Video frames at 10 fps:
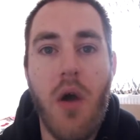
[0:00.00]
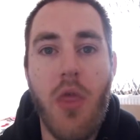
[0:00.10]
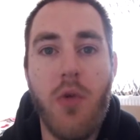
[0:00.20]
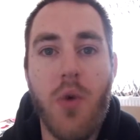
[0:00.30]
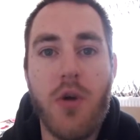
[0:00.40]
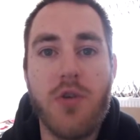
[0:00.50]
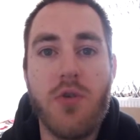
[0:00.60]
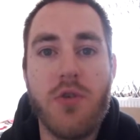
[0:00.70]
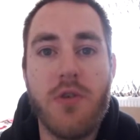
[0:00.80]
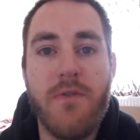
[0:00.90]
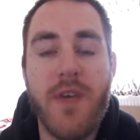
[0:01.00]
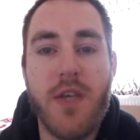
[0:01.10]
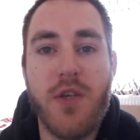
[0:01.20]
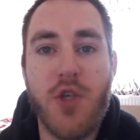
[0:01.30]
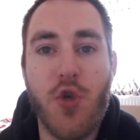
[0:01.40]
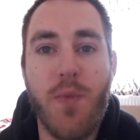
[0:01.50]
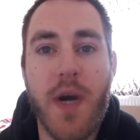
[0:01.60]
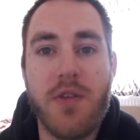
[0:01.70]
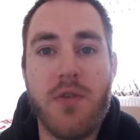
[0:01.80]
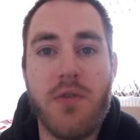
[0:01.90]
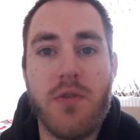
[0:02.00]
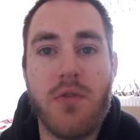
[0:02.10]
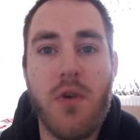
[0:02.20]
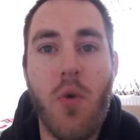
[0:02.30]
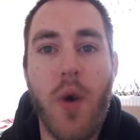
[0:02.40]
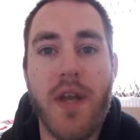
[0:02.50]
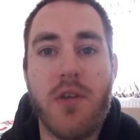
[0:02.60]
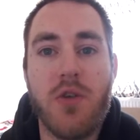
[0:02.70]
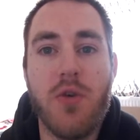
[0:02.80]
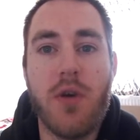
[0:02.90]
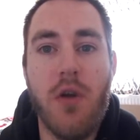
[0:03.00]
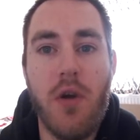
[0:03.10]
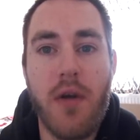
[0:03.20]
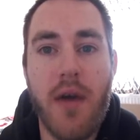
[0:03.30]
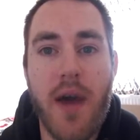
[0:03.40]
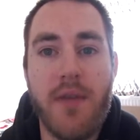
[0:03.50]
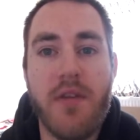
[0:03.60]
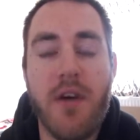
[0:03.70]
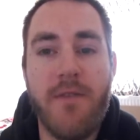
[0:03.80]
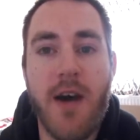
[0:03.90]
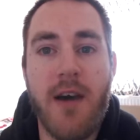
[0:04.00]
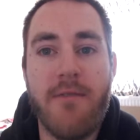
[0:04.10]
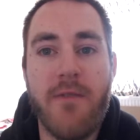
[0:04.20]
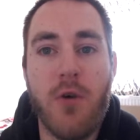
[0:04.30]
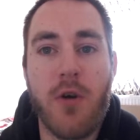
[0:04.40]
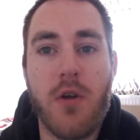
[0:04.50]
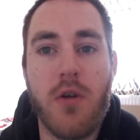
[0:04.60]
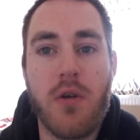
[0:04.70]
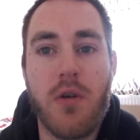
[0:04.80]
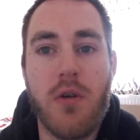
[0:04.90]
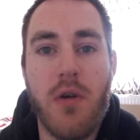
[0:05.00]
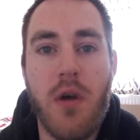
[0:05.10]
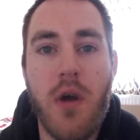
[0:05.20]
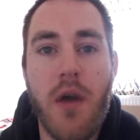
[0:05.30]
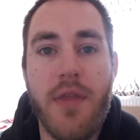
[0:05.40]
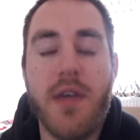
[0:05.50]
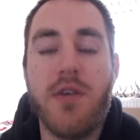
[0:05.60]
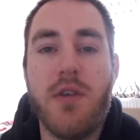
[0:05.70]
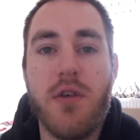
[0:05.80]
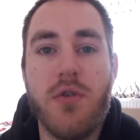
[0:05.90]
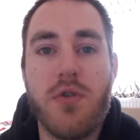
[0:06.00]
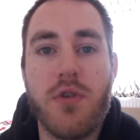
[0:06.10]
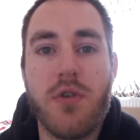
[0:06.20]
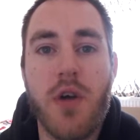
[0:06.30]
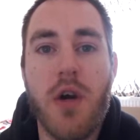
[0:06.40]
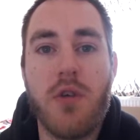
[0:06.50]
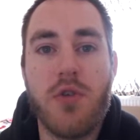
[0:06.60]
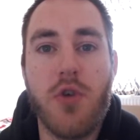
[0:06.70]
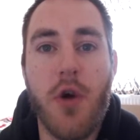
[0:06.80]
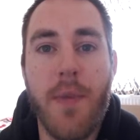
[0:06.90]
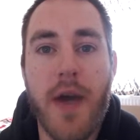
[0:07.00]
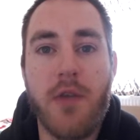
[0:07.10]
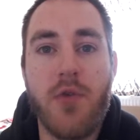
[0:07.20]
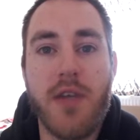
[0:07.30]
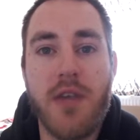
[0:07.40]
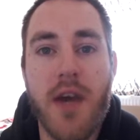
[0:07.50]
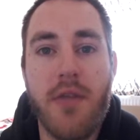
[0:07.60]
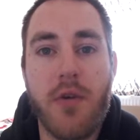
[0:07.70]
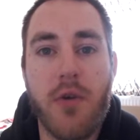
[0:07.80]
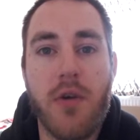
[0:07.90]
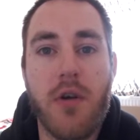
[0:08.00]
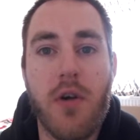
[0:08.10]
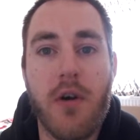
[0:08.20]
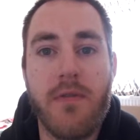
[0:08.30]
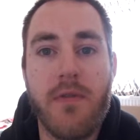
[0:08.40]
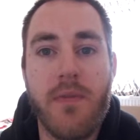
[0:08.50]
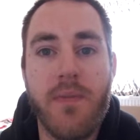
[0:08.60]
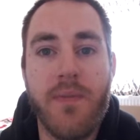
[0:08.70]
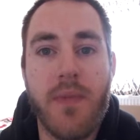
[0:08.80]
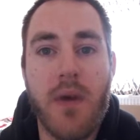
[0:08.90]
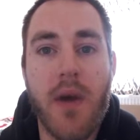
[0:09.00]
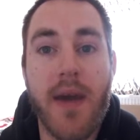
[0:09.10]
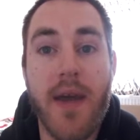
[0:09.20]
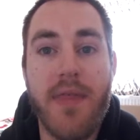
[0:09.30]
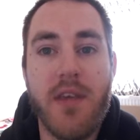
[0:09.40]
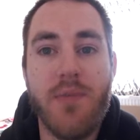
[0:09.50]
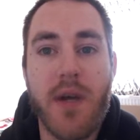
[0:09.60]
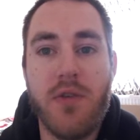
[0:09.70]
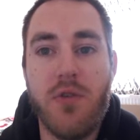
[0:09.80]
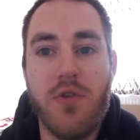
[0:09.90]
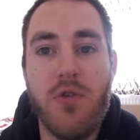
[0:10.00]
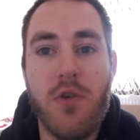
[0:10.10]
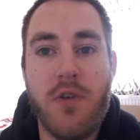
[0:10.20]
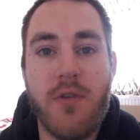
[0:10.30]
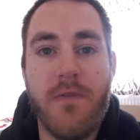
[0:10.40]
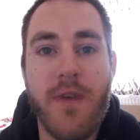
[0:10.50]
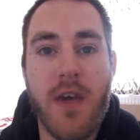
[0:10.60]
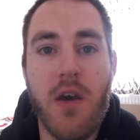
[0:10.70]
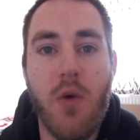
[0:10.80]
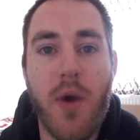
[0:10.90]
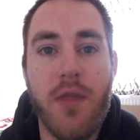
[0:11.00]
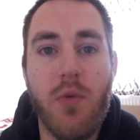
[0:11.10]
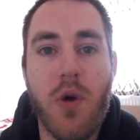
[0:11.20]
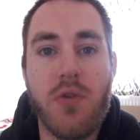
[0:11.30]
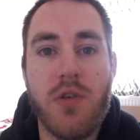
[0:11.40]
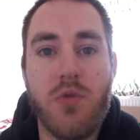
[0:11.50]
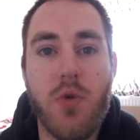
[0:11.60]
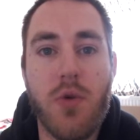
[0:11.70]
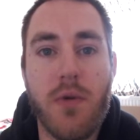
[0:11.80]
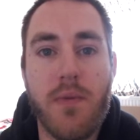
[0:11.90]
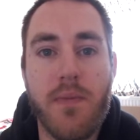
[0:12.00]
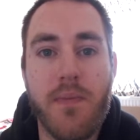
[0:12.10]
The watch also features two buttons, one at 2 o'clock and another at 4 o'clock. These are used to start, stop and reset the chronograph. Again, these buttons do not interfere when the watch is worn.